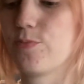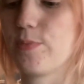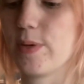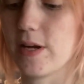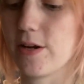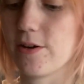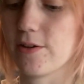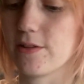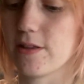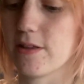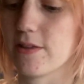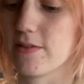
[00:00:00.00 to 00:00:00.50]

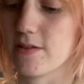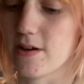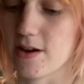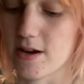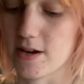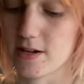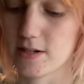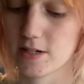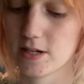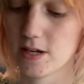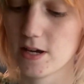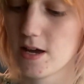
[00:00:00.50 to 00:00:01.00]
bigger than
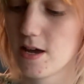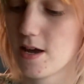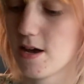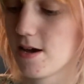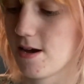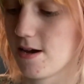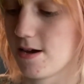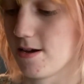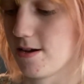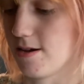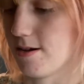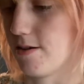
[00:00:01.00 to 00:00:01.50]
that.
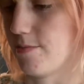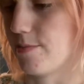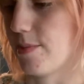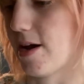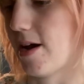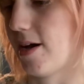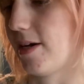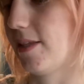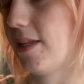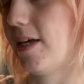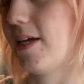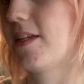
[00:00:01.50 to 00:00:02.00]

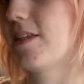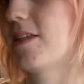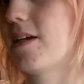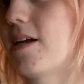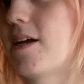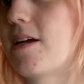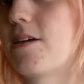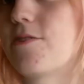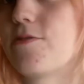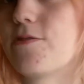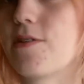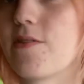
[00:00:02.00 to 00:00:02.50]
I like that I
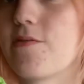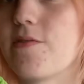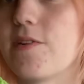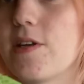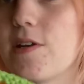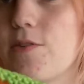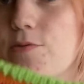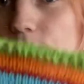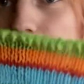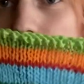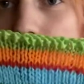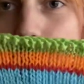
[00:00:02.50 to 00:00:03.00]
don't have any
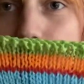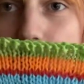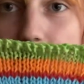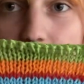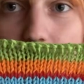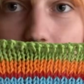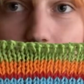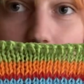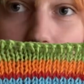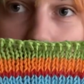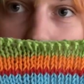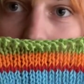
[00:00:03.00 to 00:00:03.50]

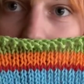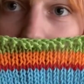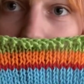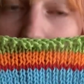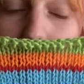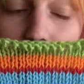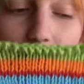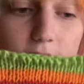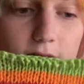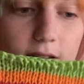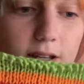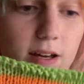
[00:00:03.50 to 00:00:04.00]
repeats
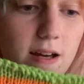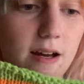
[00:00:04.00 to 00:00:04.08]
yet.